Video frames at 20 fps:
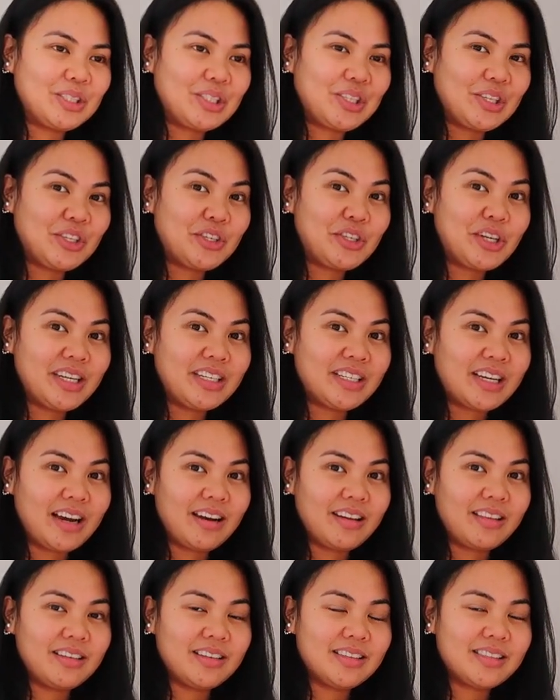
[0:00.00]
just going to change
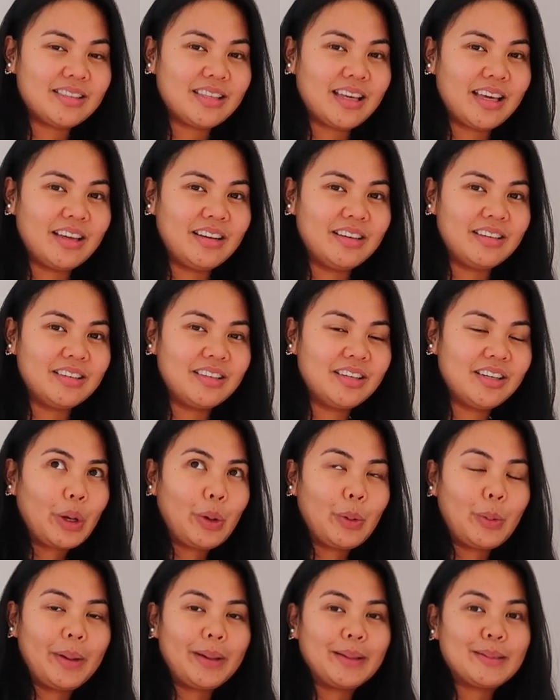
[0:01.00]
out of this and
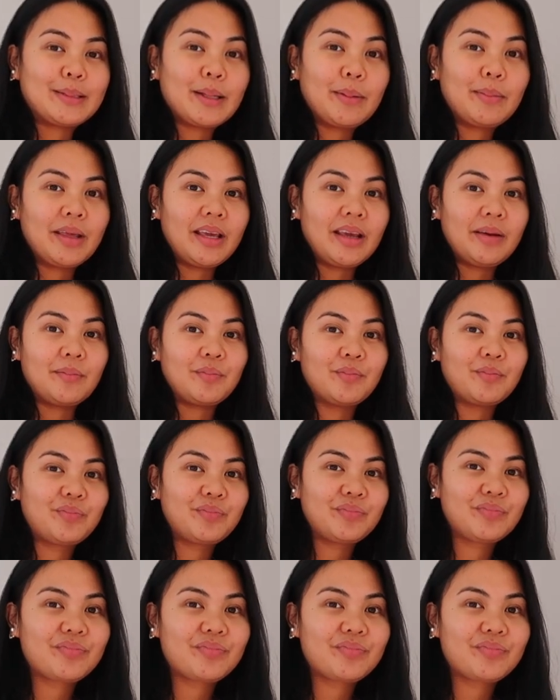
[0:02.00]
wear something